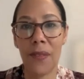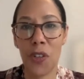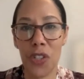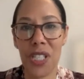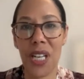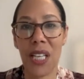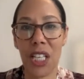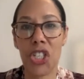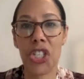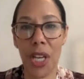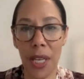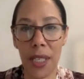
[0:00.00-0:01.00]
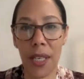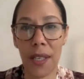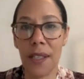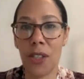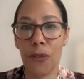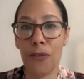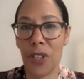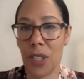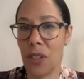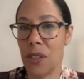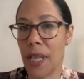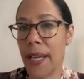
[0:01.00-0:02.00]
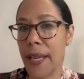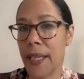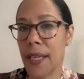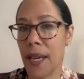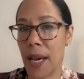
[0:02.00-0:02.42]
if you're sitting in China, you feel like